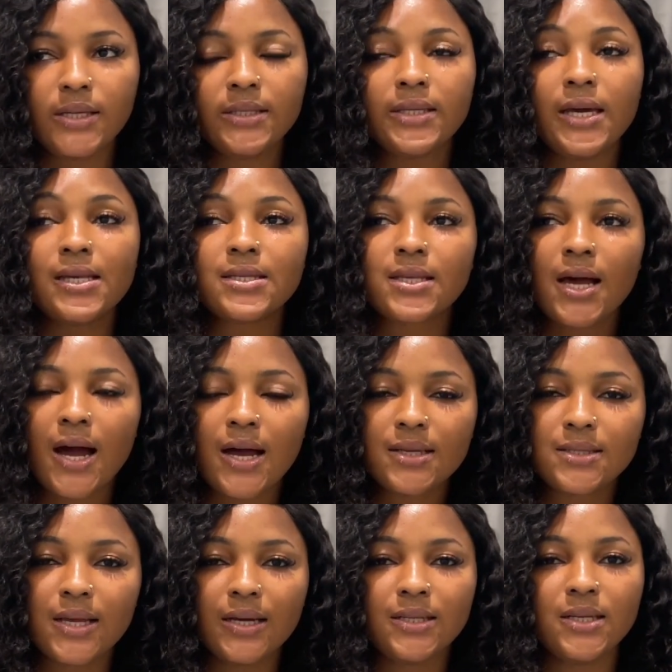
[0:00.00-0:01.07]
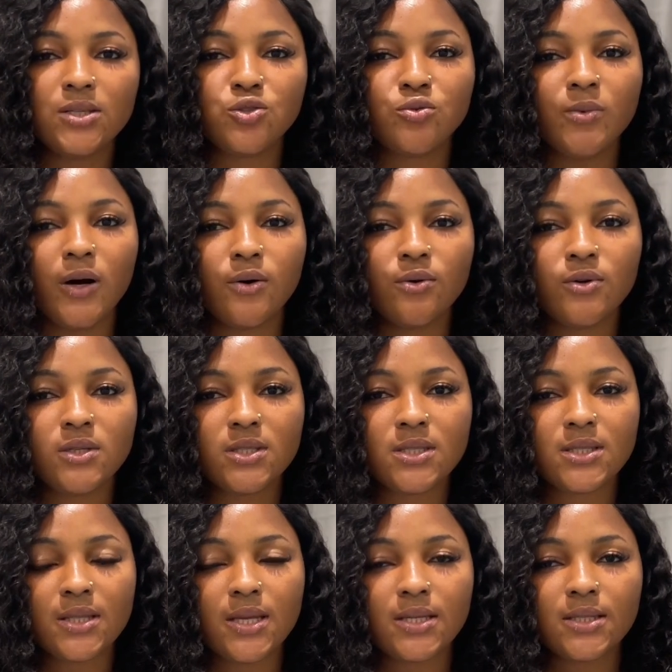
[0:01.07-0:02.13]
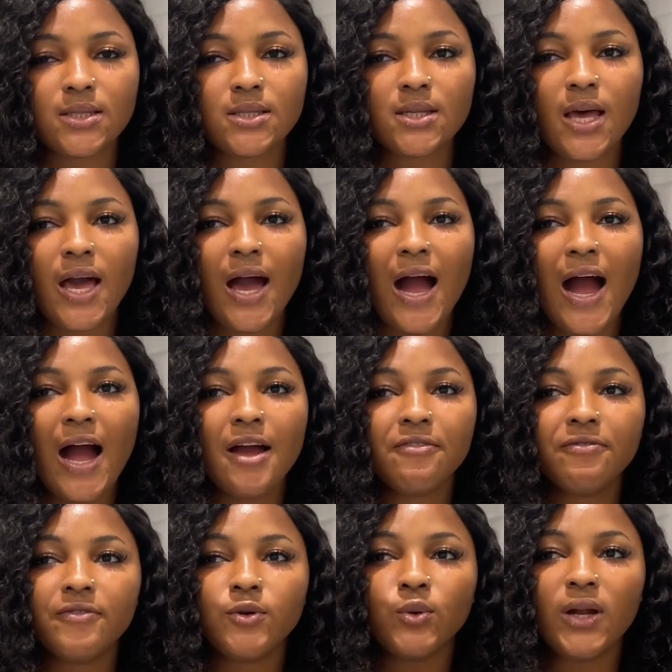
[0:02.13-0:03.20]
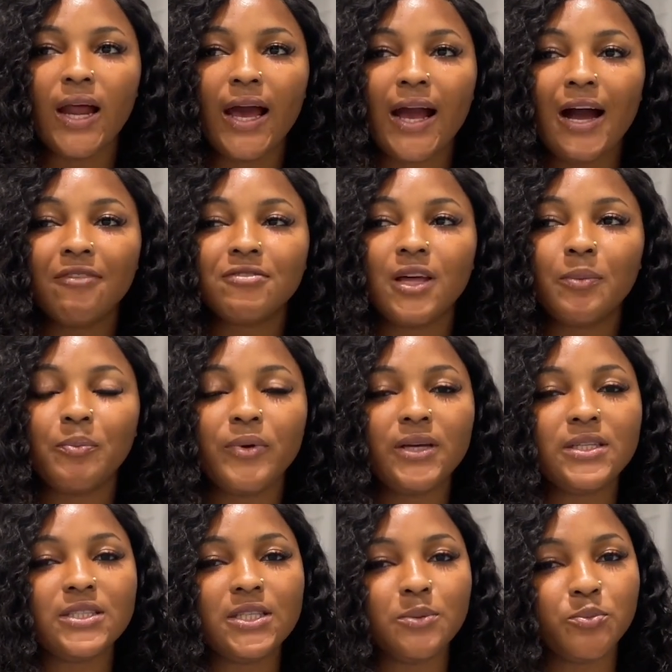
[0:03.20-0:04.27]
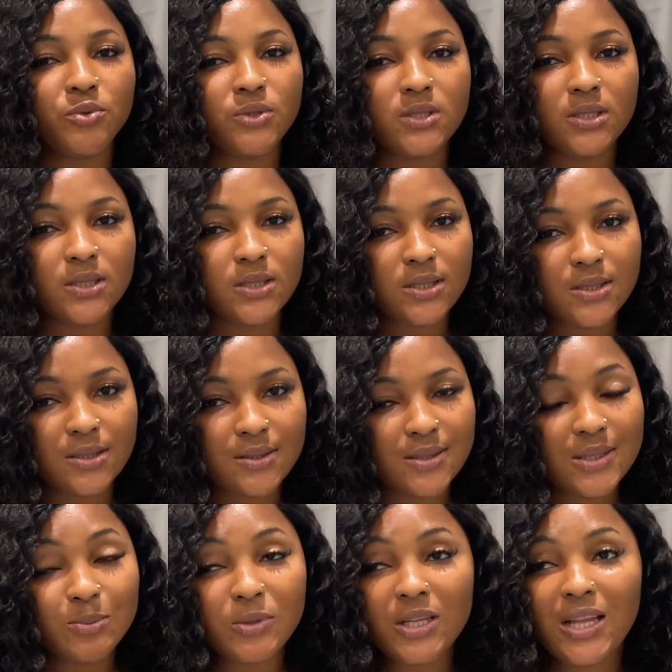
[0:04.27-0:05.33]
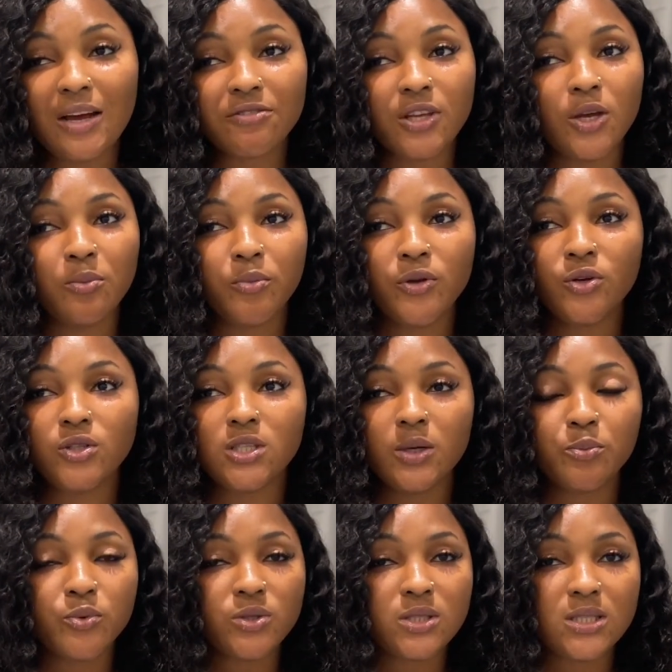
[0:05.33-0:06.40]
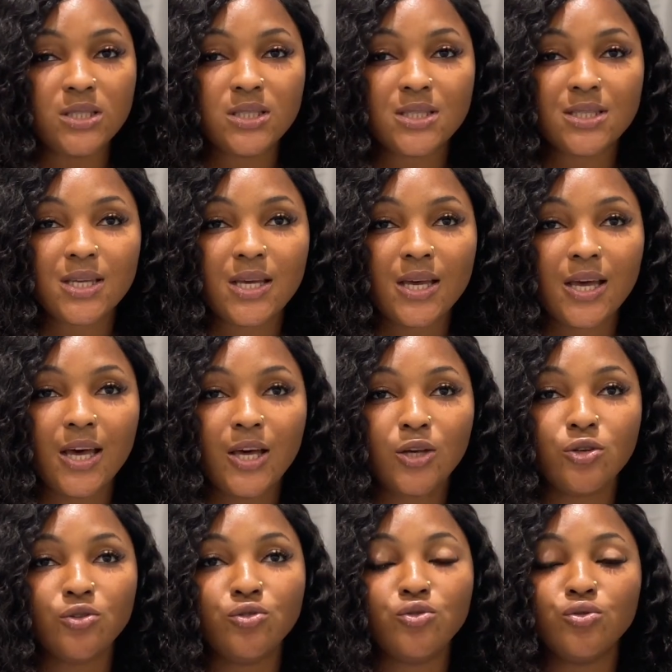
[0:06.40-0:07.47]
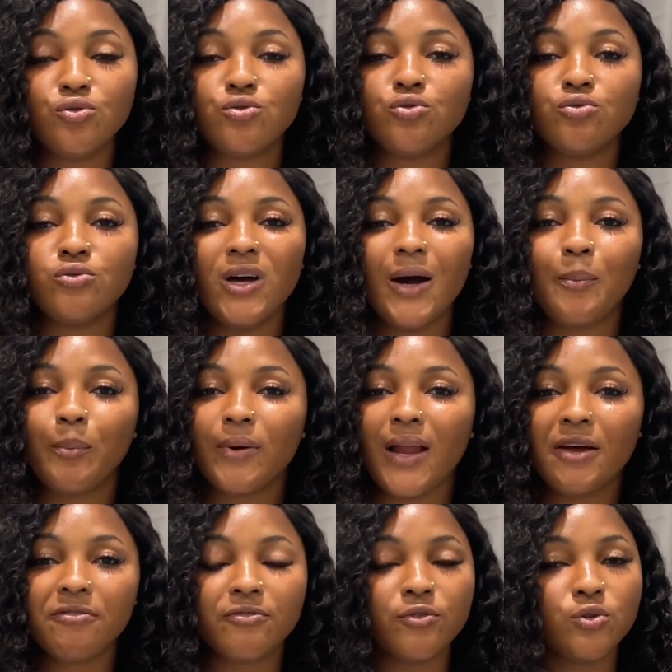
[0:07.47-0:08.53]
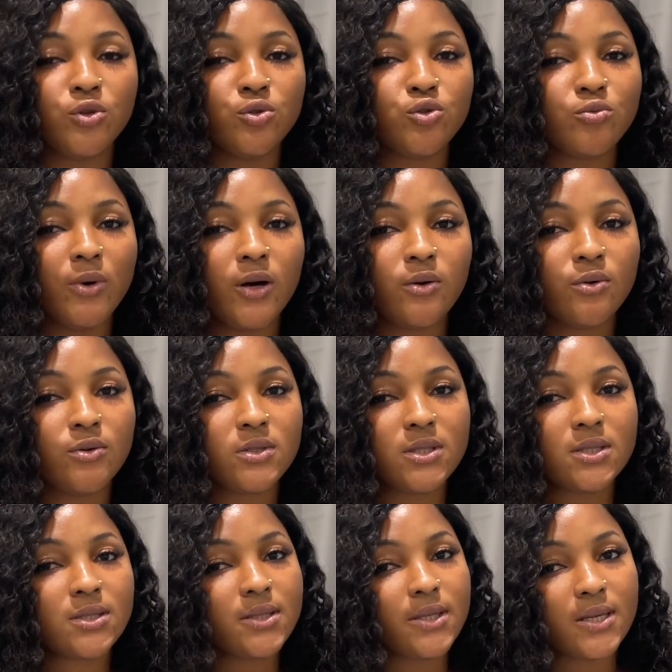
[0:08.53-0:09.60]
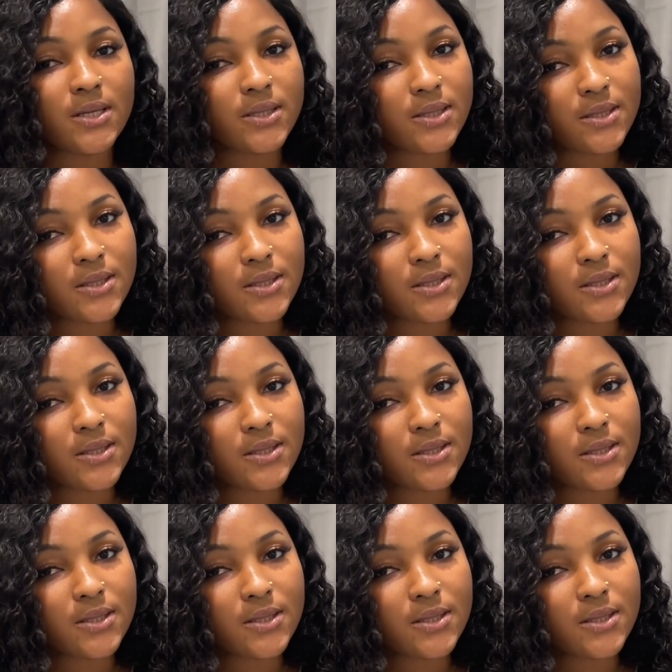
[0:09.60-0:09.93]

There is CAS and there is tuberculosis test. I feel like after paying deposit, immediately after you pay your deposit, you should apply for your tuberculosis test.